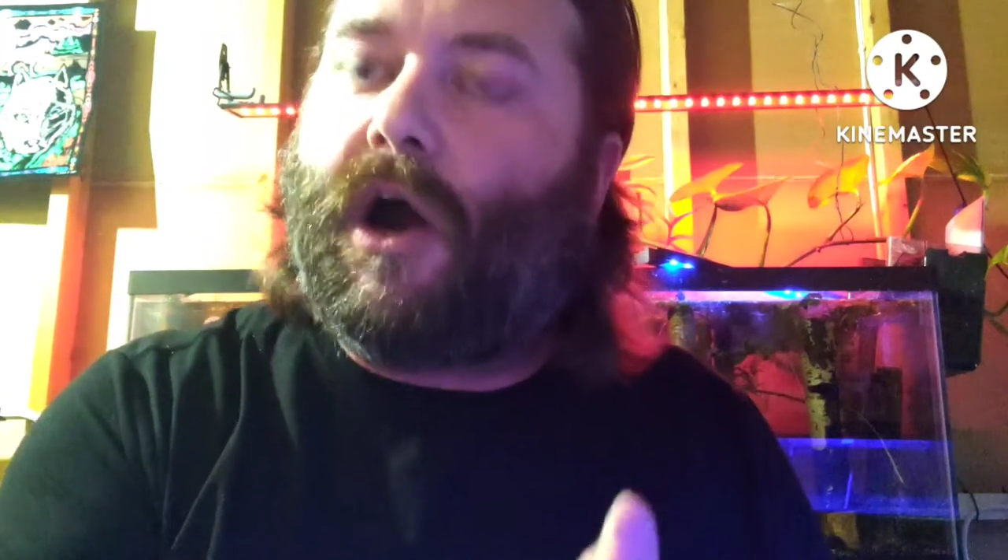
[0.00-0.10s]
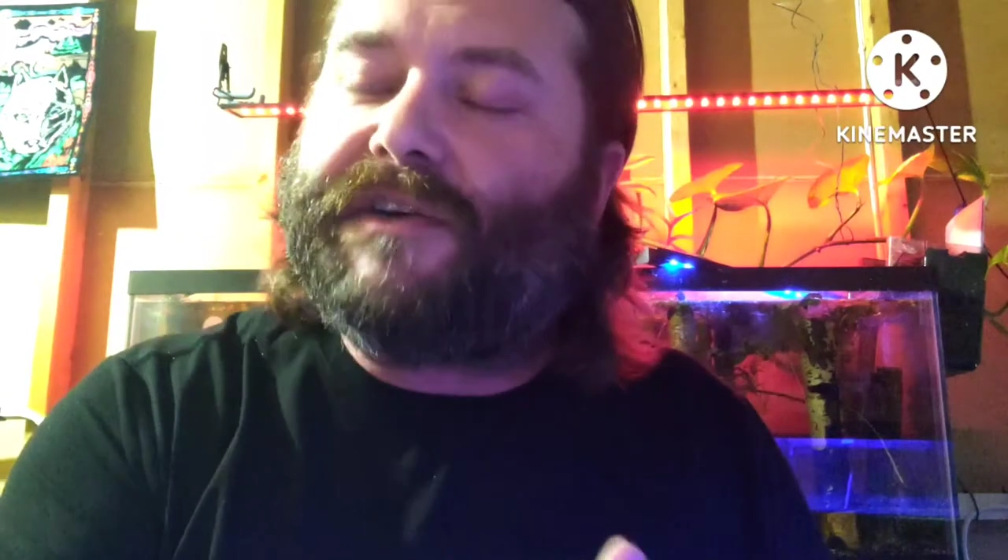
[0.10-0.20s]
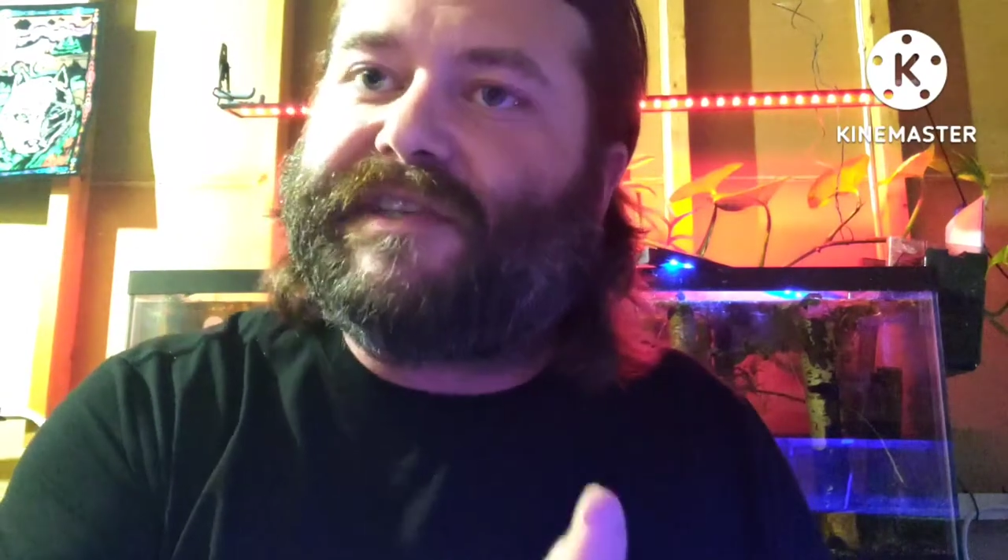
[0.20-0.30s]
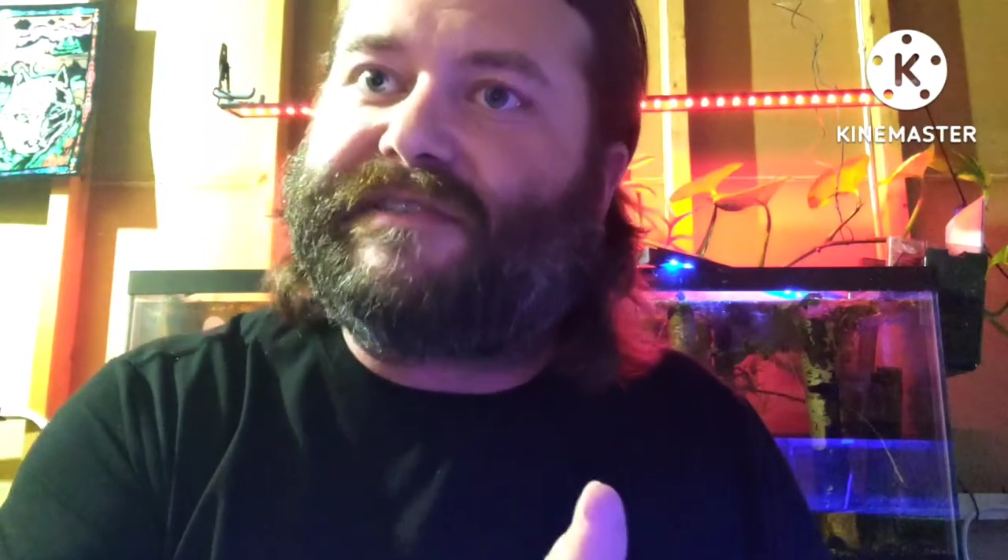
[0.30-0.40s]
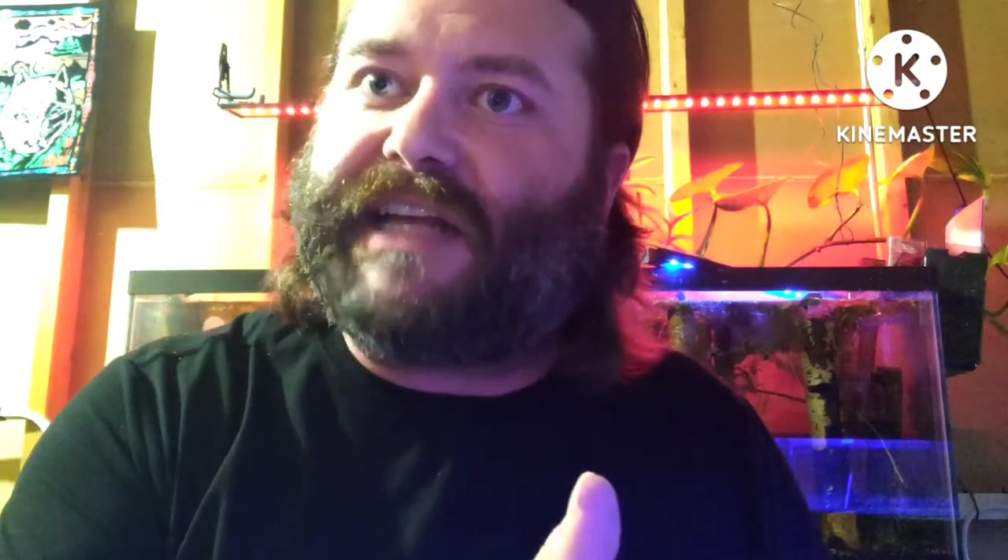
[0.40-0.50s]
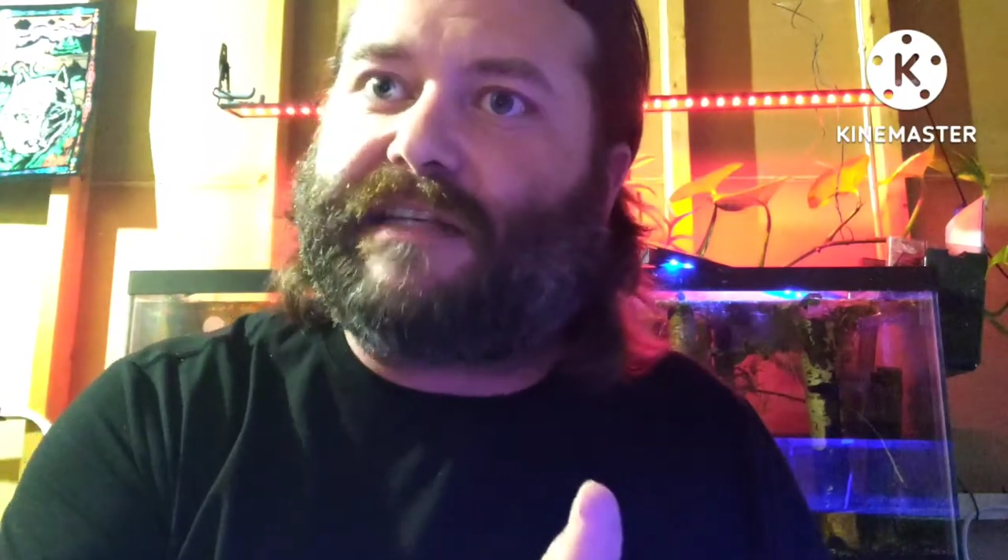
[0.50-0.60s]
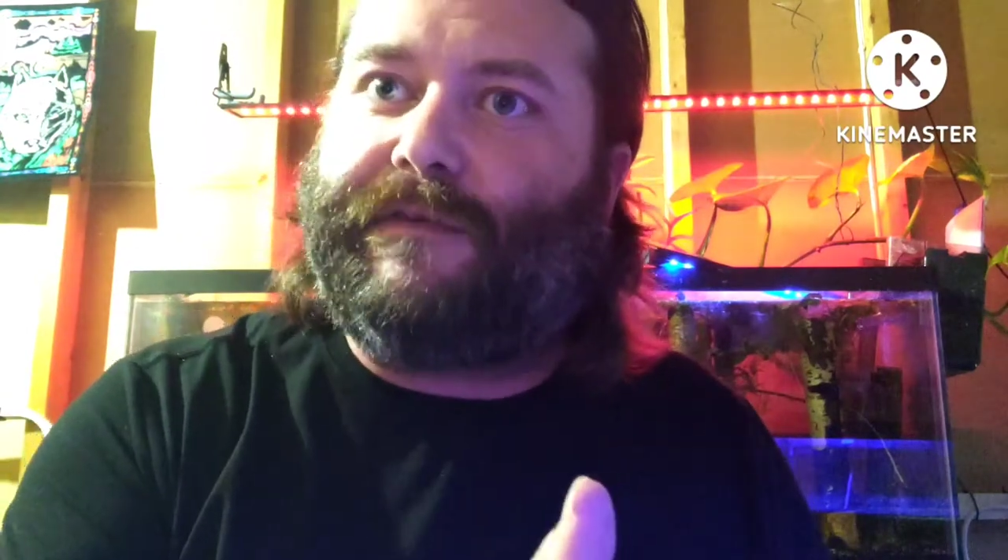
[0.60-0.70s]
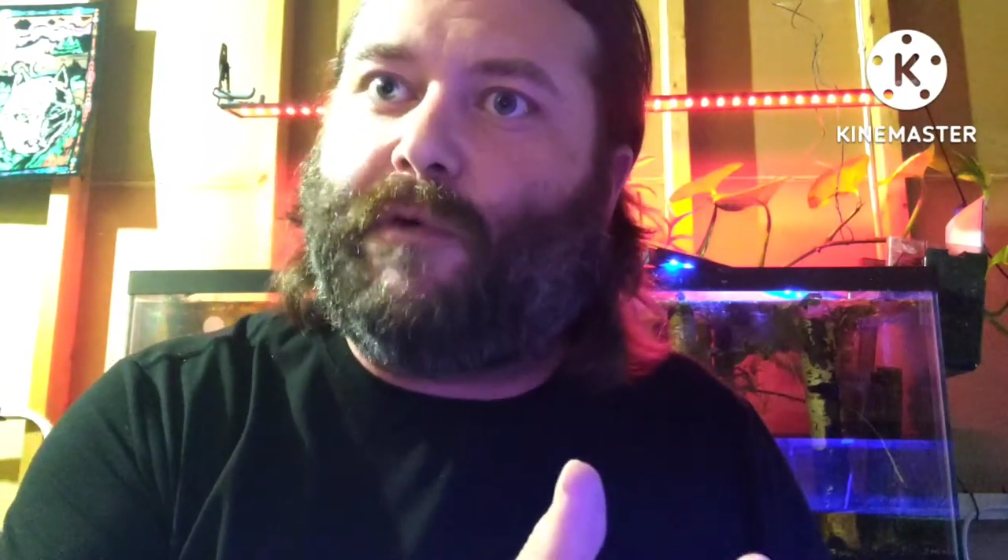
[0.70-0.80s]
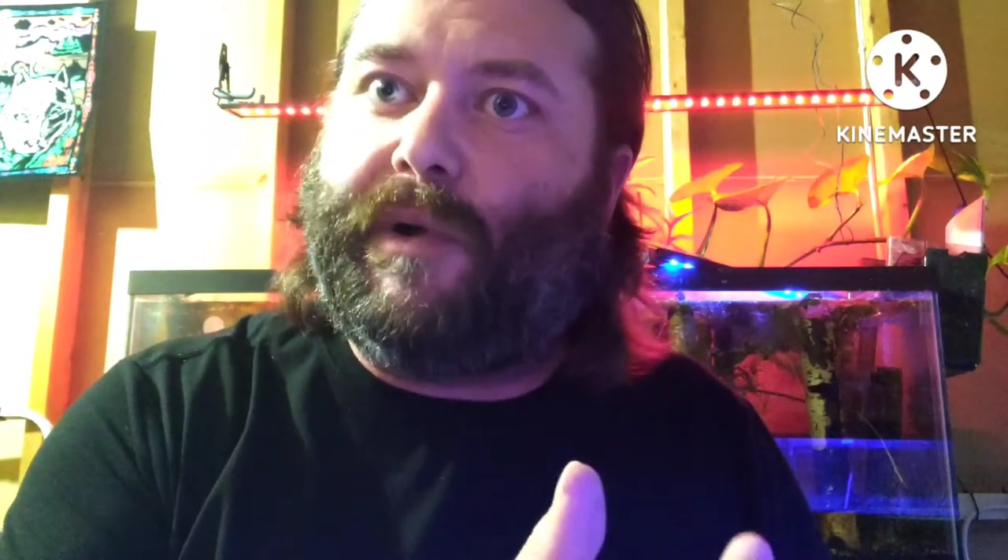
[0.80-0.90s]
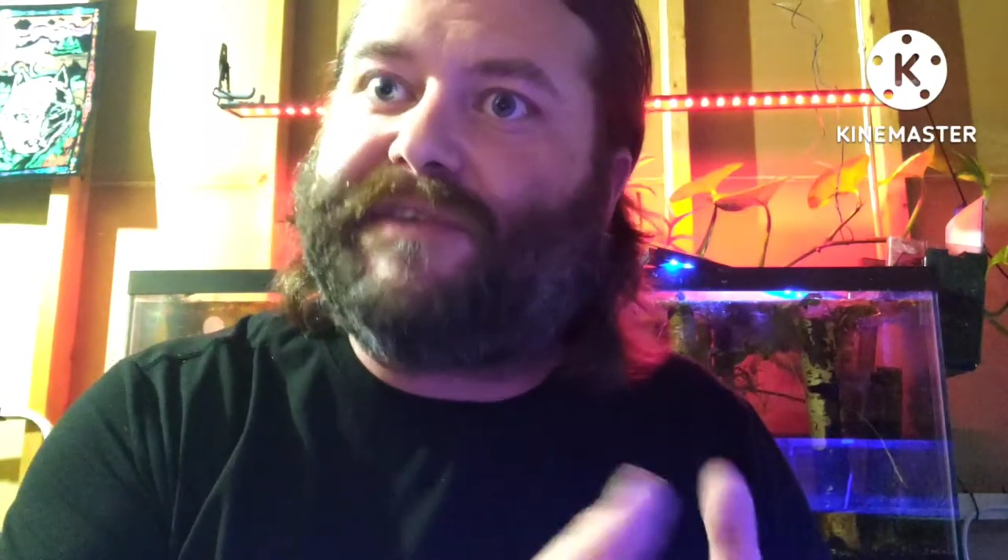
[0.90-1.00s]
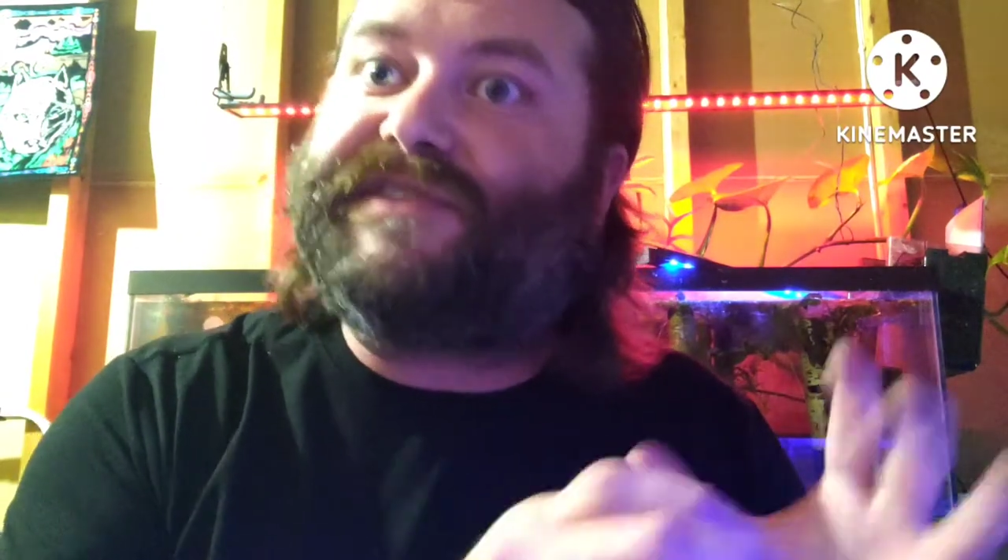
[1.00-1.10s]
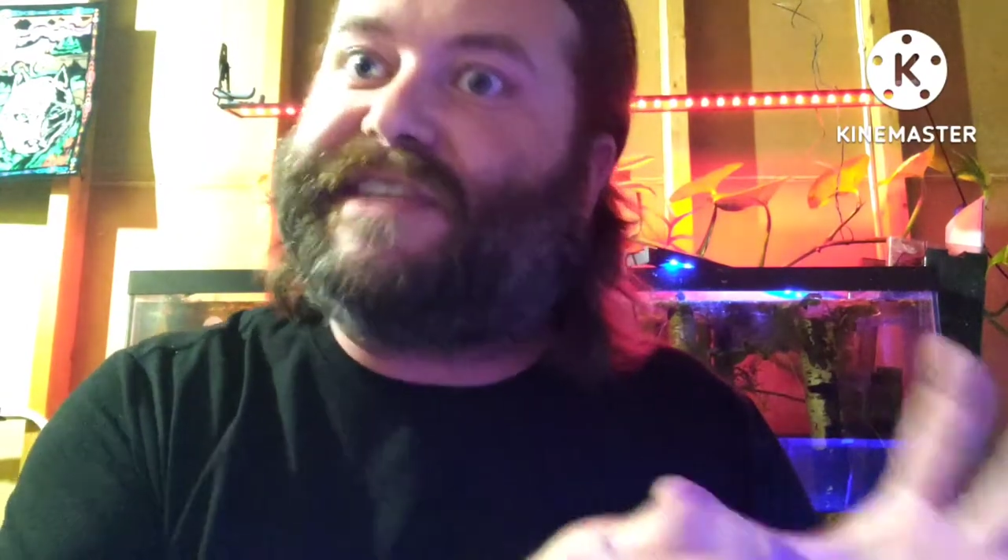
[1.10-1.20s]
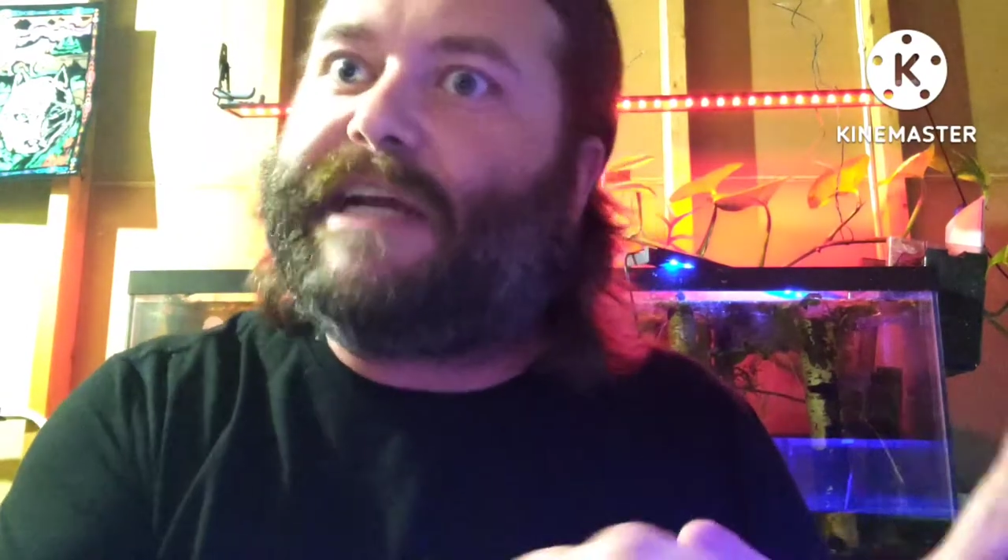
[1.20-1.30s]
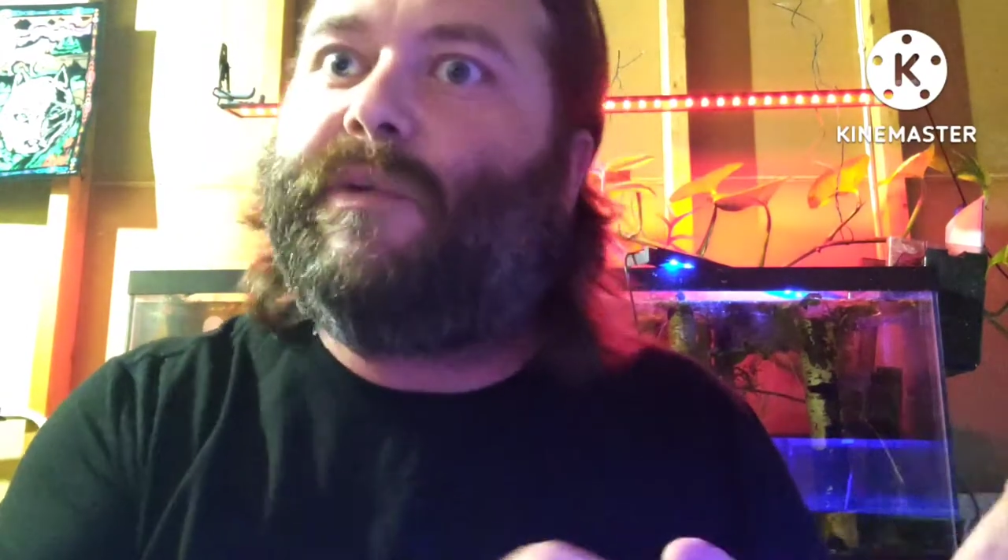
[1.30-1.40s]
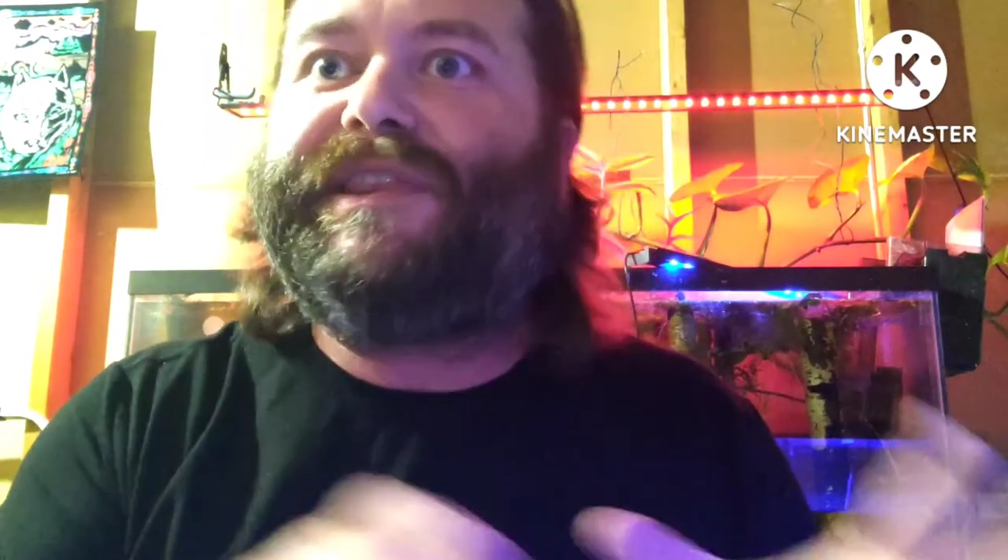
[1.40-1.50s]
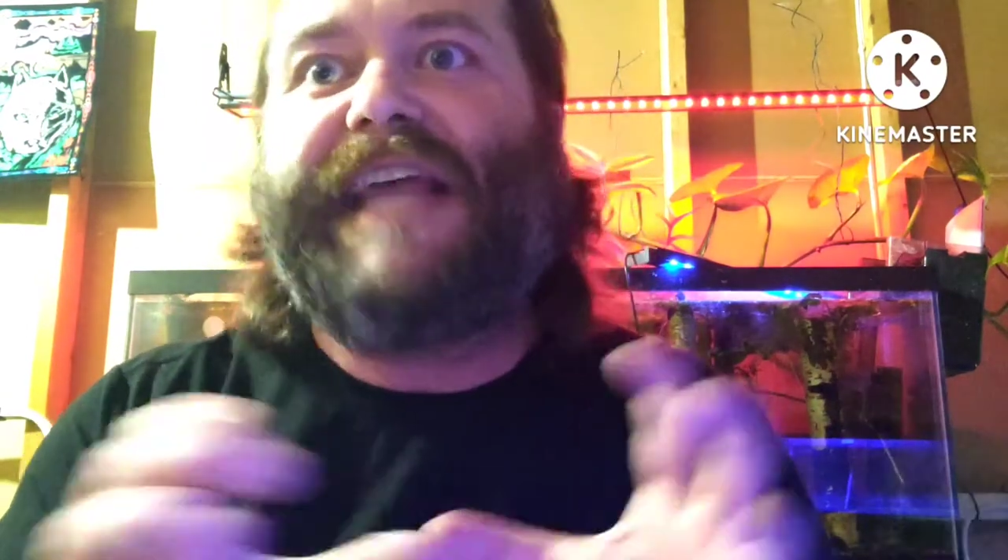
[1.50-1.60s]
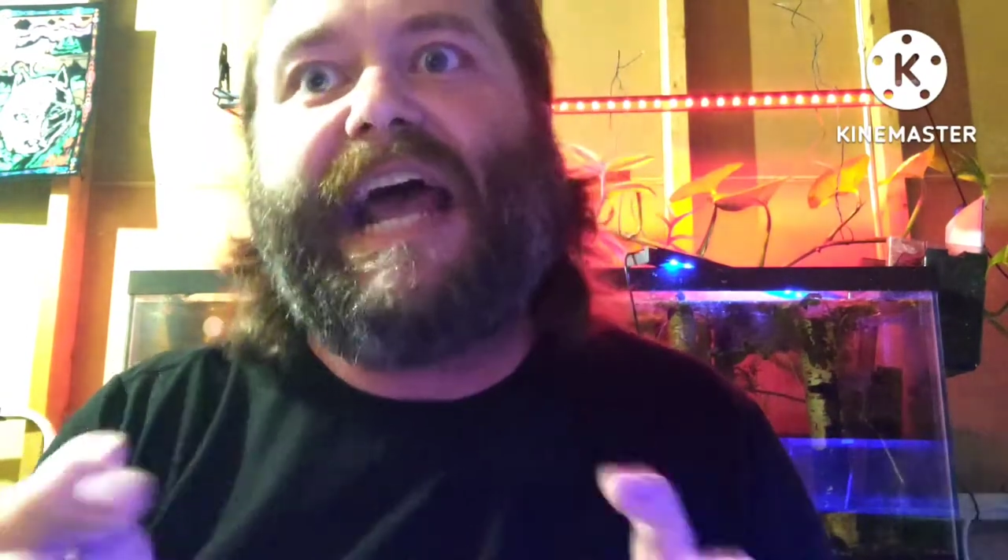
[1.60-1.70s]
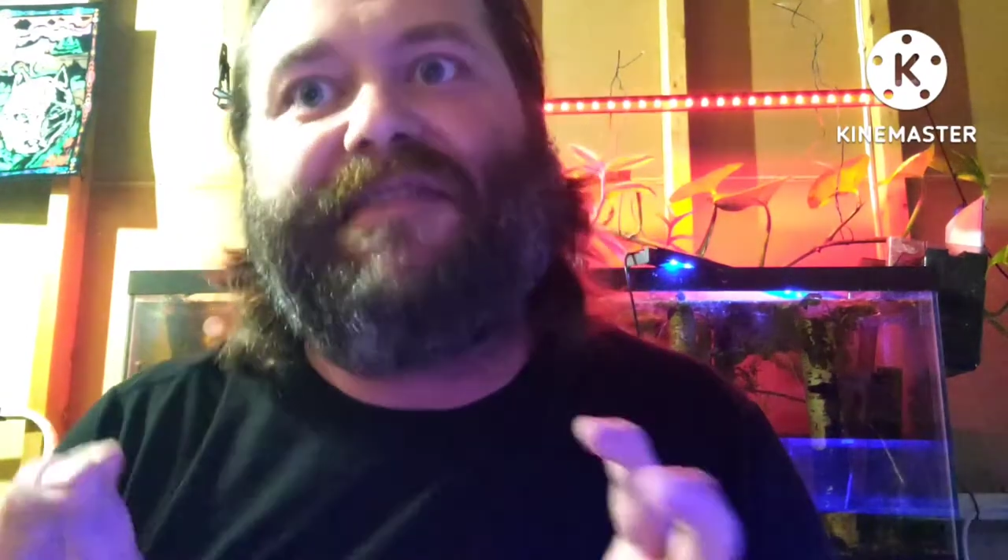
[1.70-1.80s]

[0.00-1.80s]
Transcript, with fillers: are successful with, stick with that,